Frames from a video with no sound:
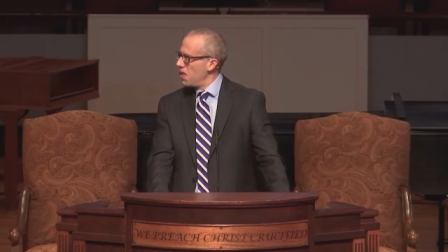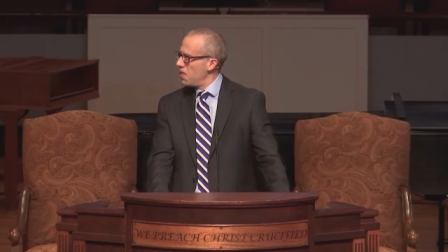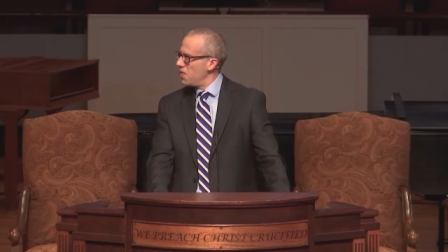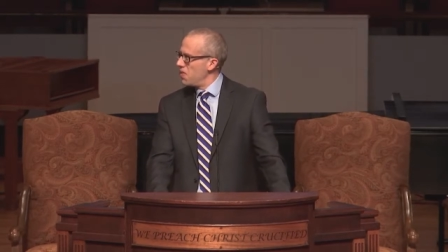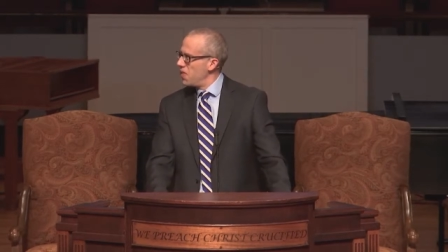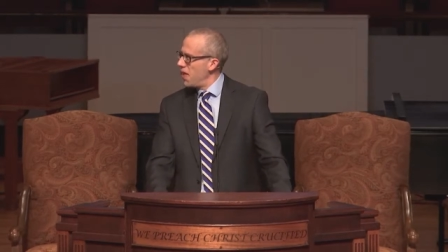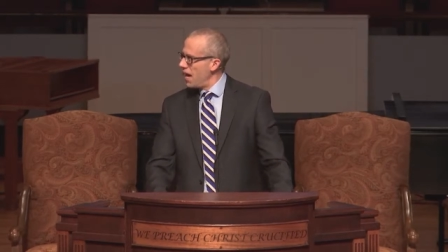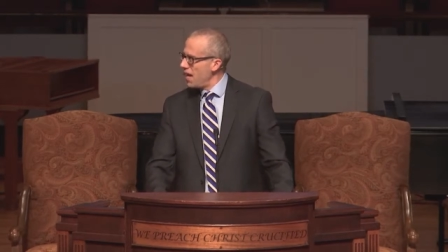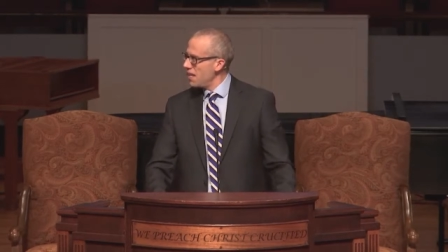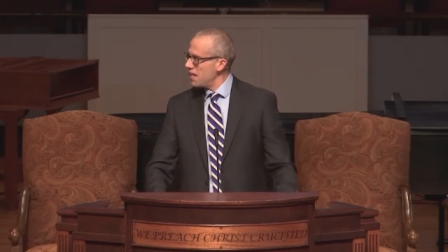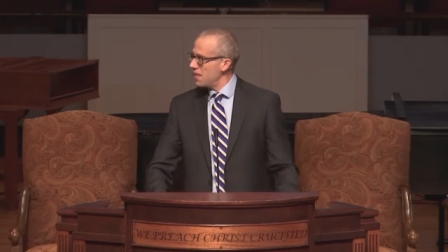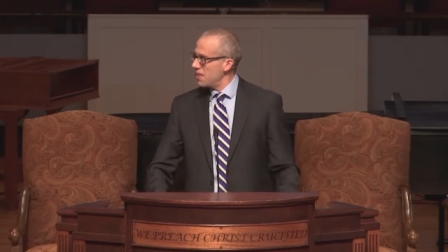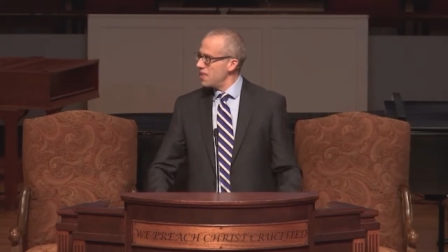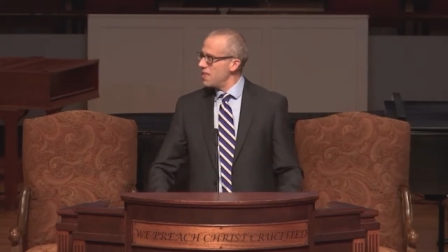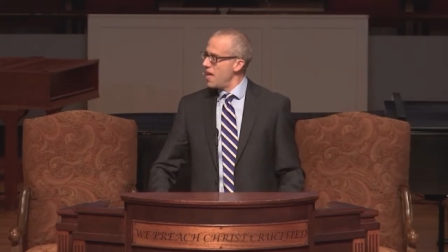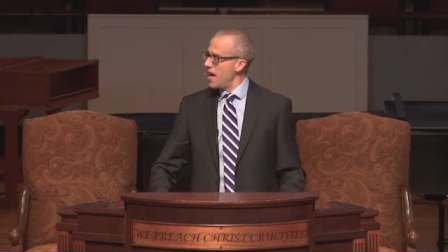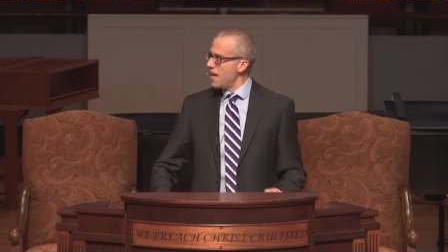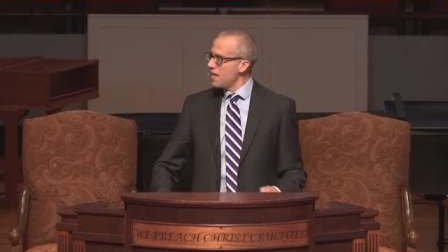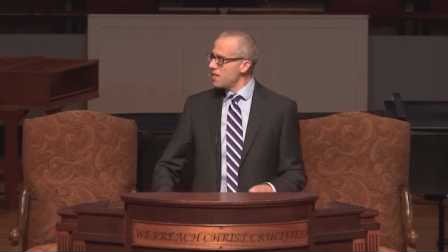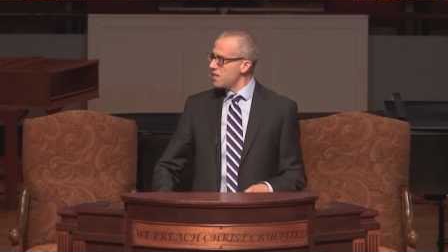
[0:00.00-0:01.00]

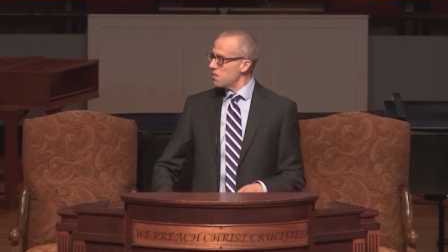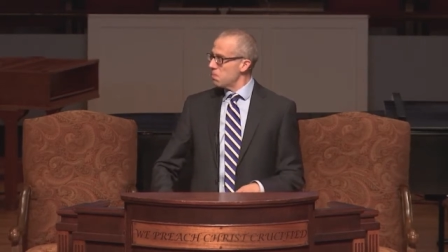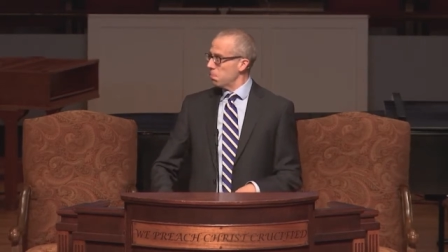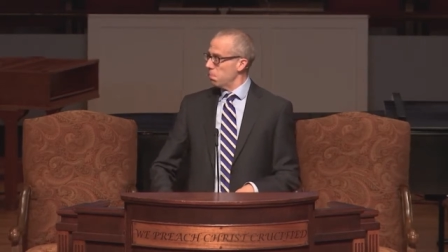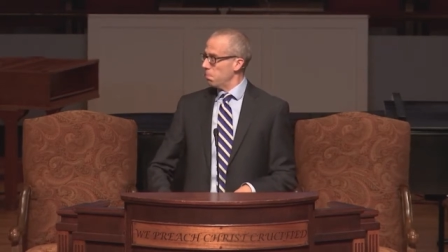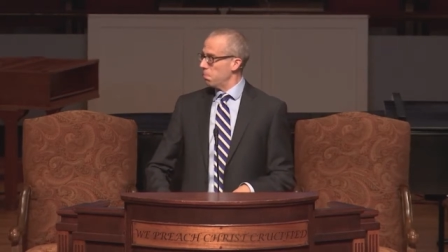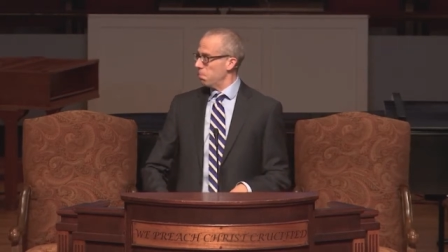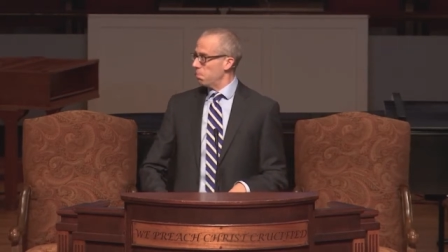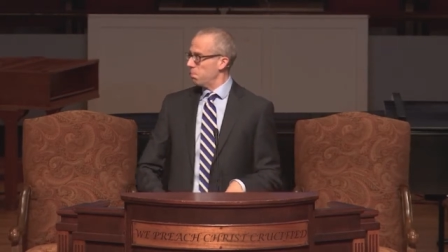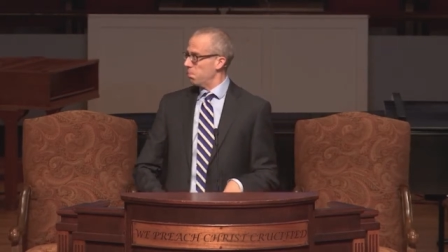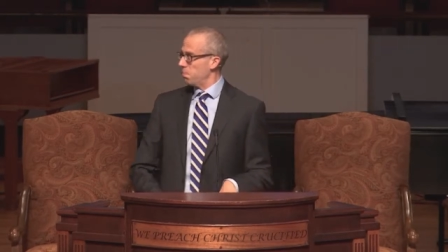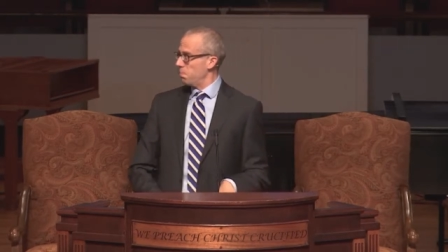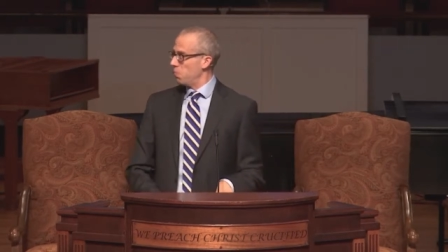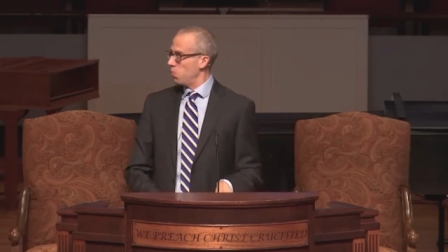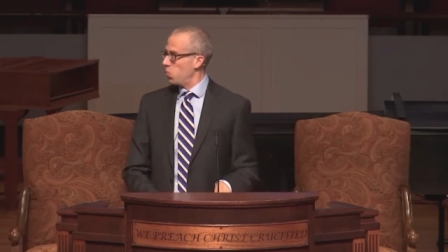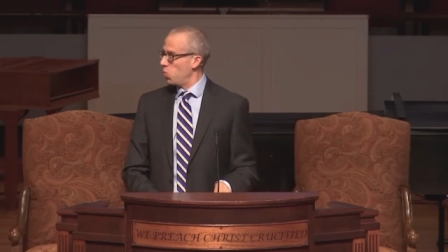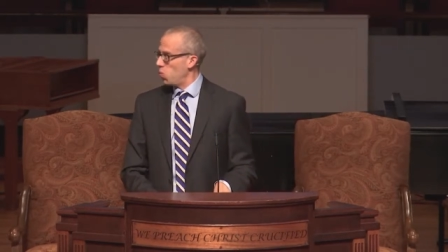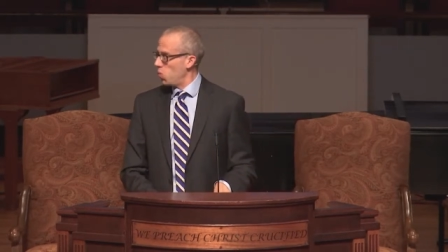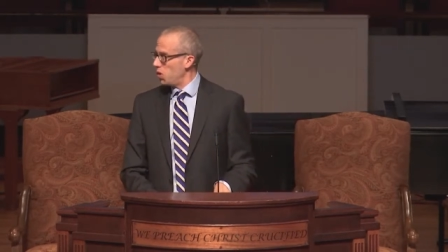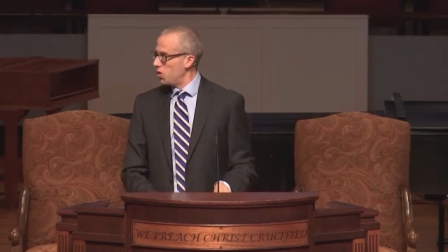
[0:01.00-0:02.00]
That's
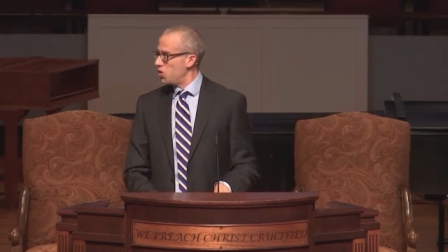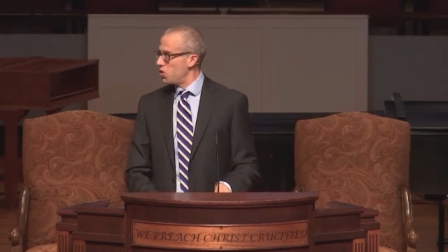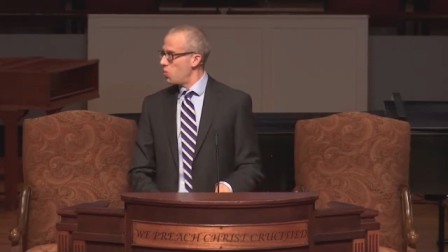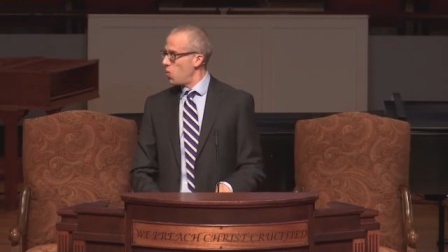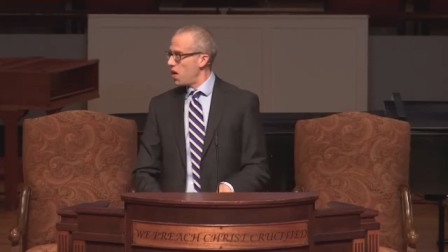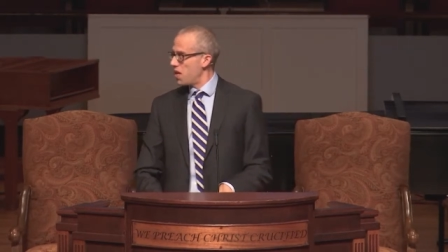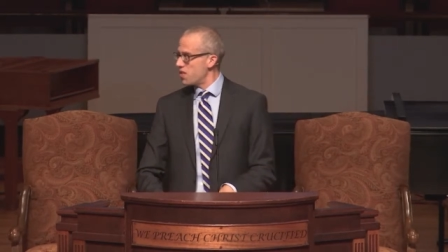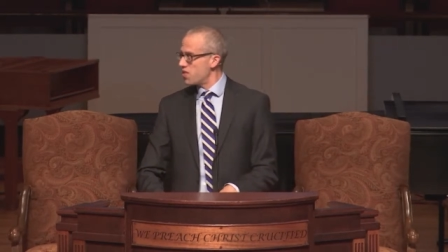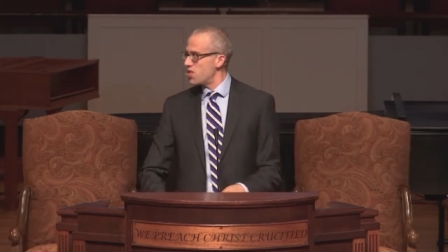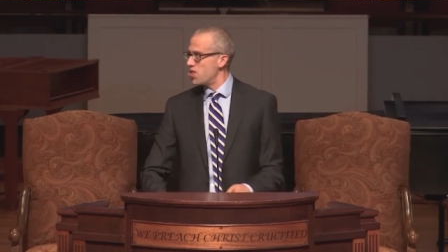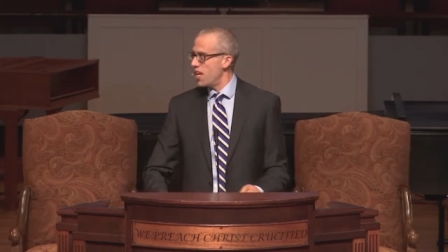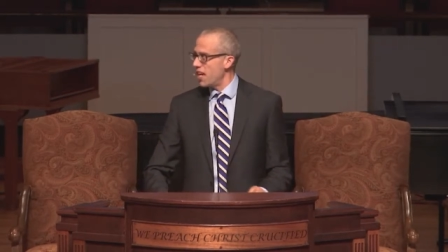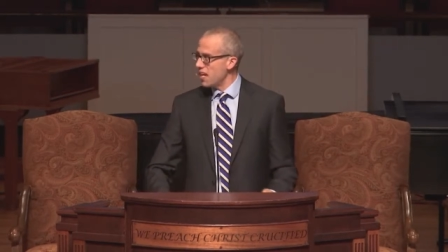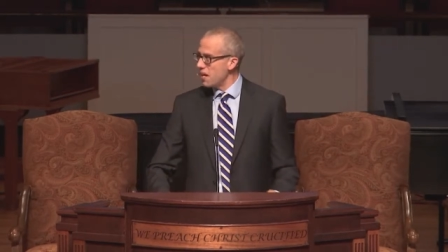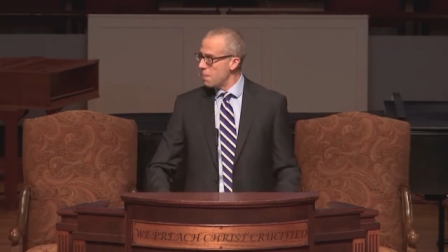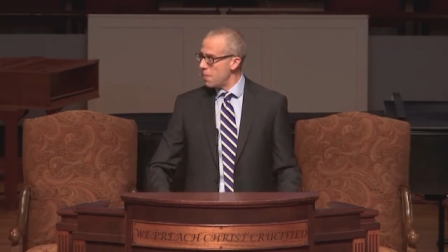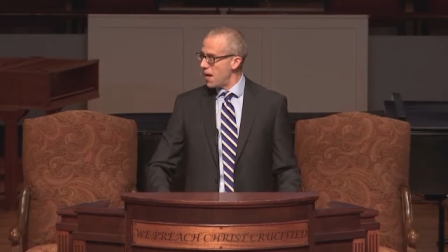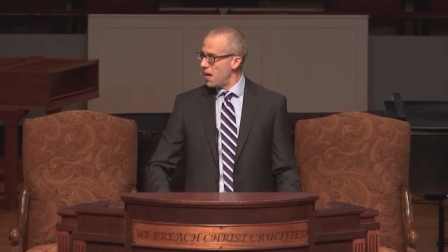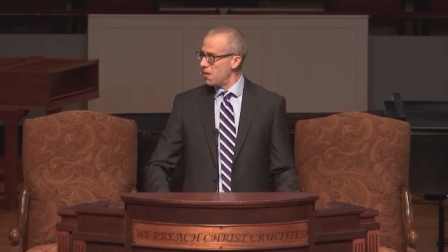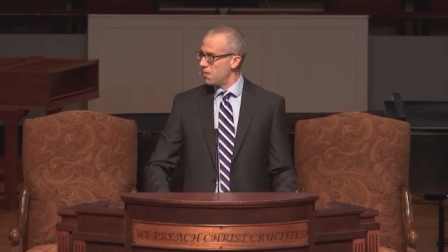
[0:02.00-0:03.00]
what you want to say
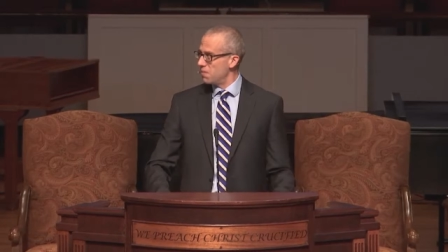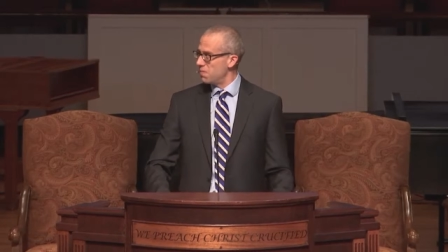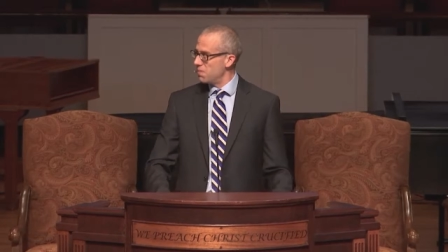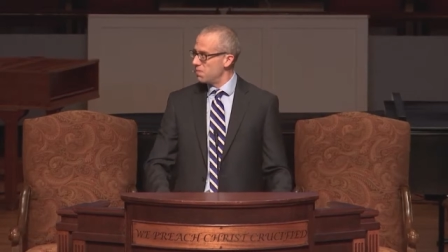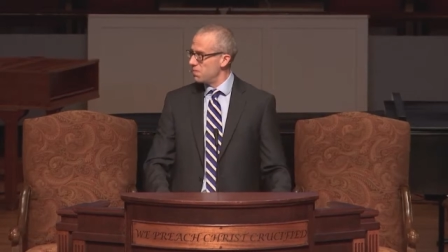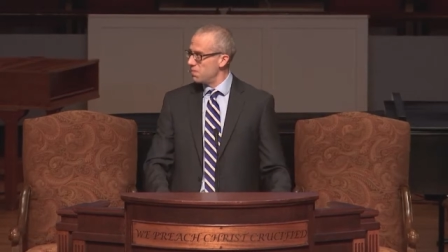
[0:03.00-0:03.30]
about